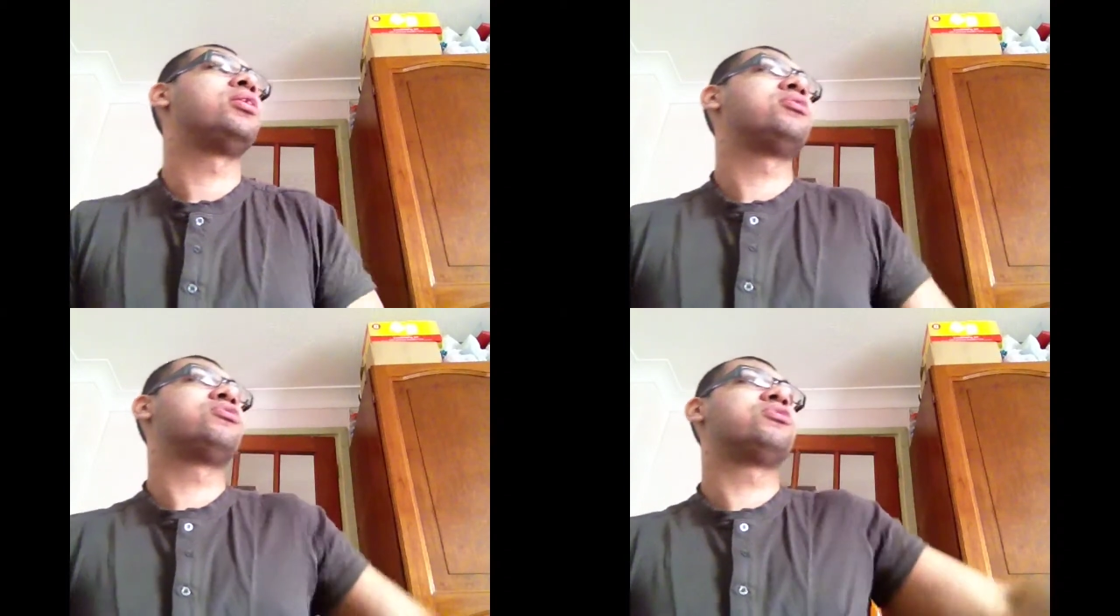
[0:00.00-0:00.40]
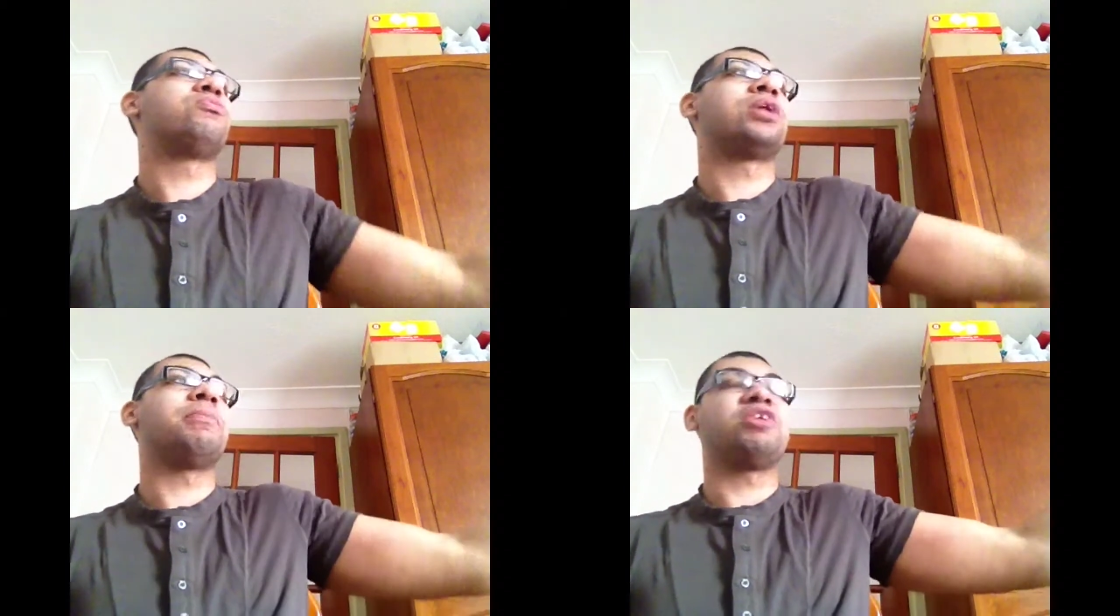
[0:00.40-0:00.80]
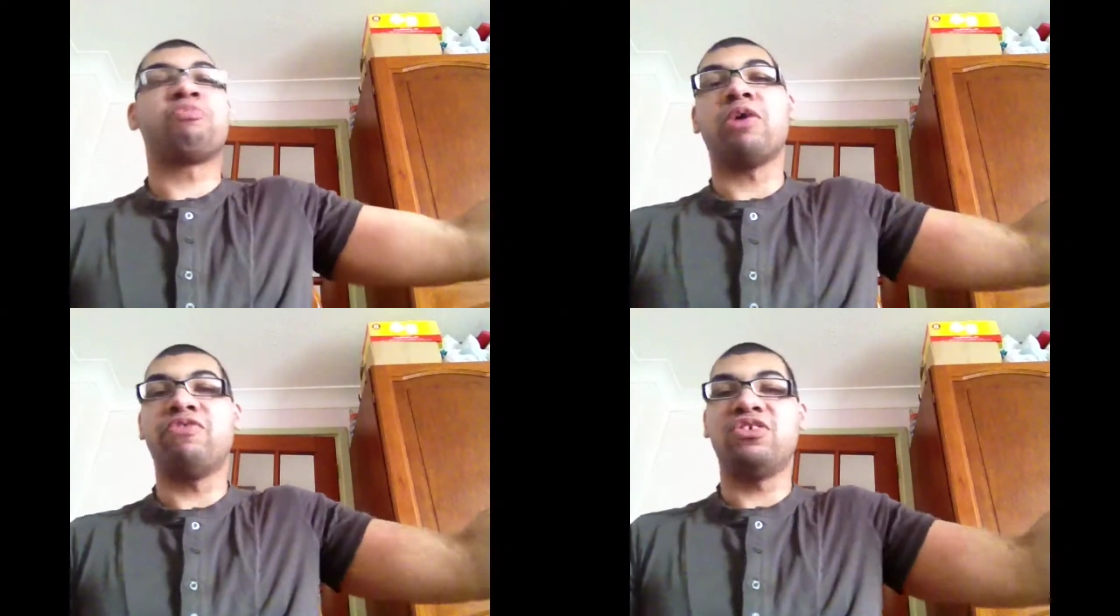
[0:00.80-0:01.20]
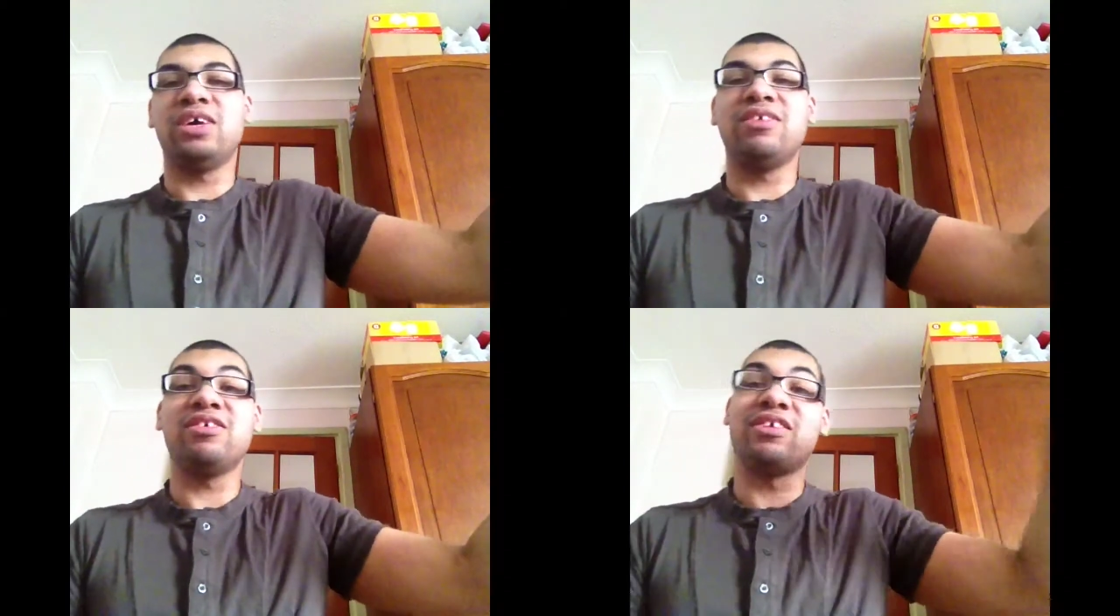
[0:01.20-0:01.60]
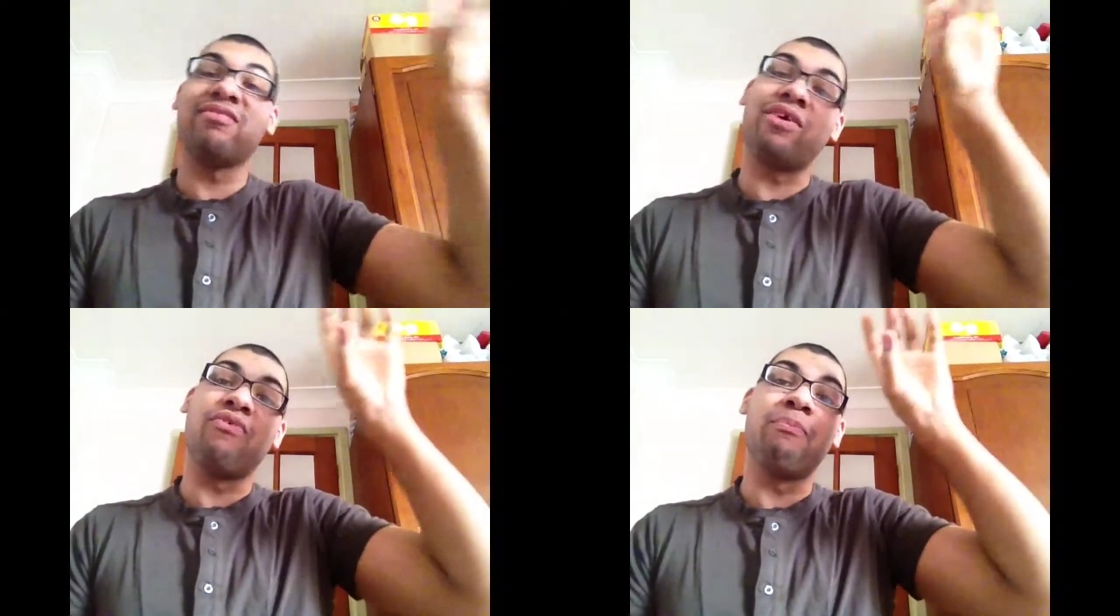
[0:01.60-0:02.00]
someone that makes prophecies. It's this
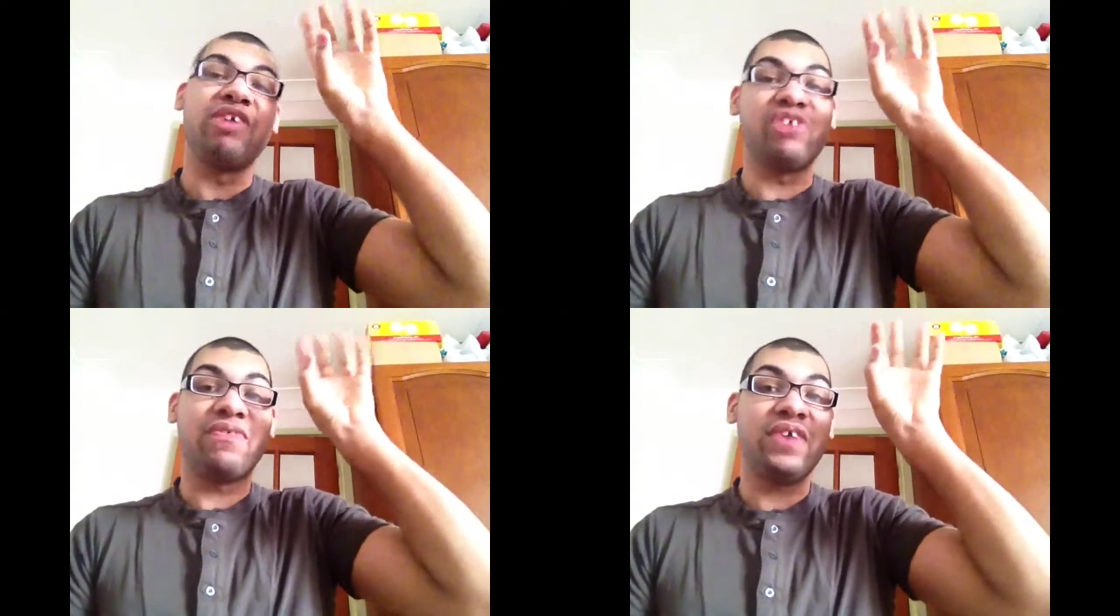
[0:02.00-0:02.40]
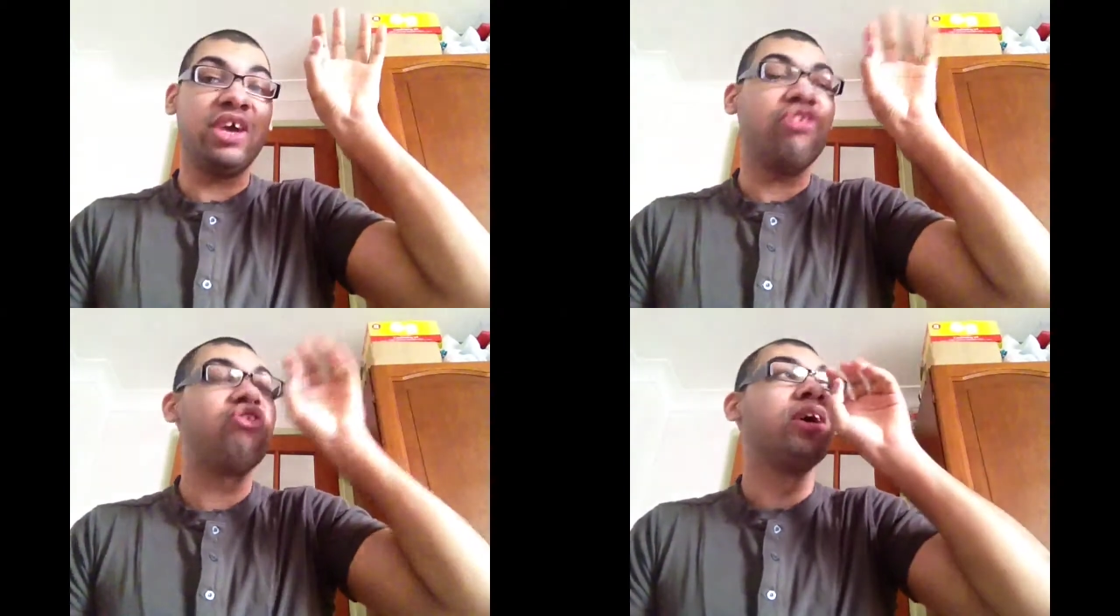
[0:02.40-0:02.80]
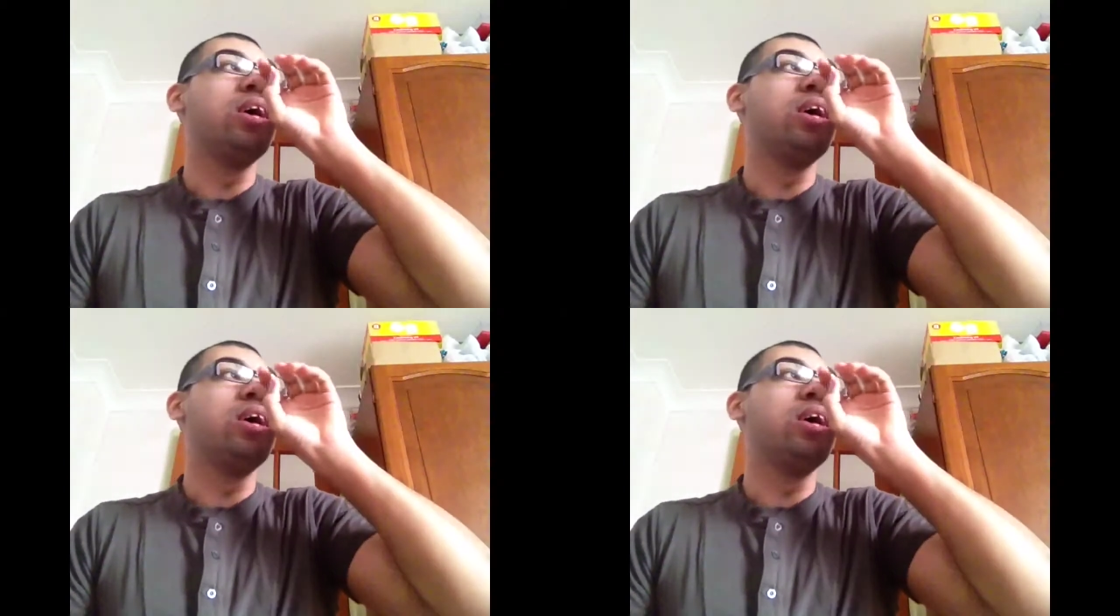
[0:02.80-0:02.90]
little magic fish,